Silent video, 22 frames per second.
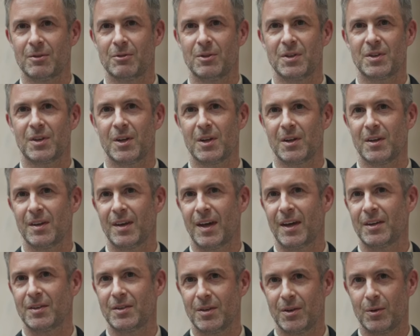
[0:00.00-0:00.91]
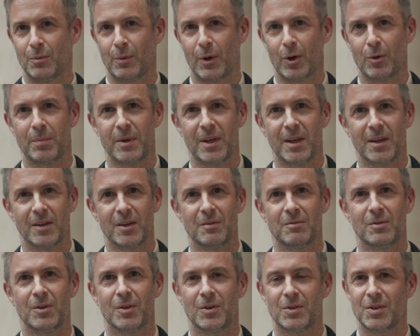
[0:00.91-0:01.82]
and it's going to add to the well-being
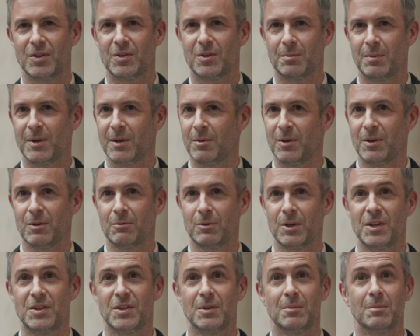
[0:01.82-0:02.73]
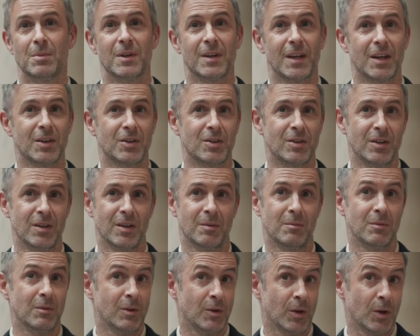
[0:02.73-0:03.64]
of not just people in the region, but nationally and
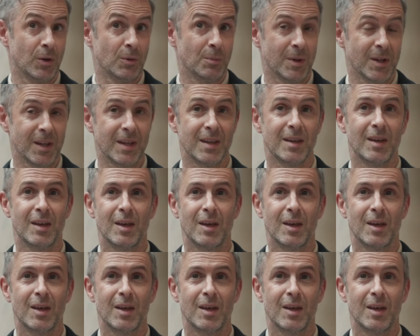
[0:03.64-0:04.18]
globally,